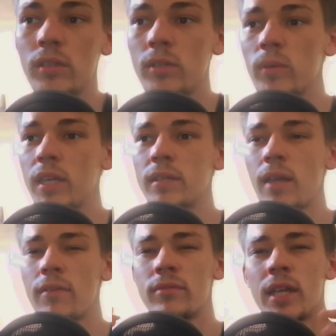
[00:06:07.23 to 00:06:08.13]
that we can
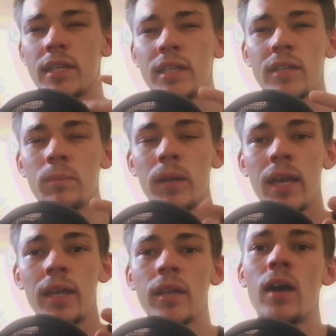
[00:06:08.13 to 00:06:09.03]
have an idea of
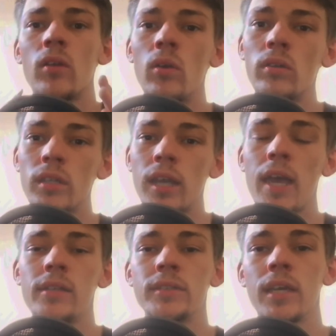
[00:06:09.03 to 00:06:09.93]
plan how long the
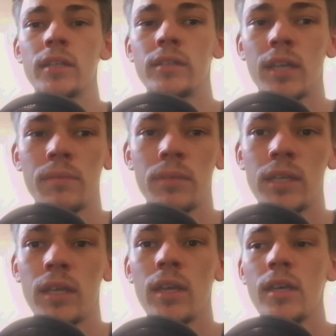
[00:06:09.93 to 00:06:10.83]
cal cycle can
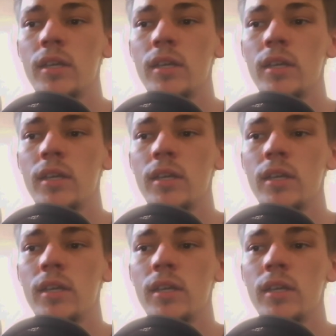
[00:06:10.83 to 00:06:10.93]
be.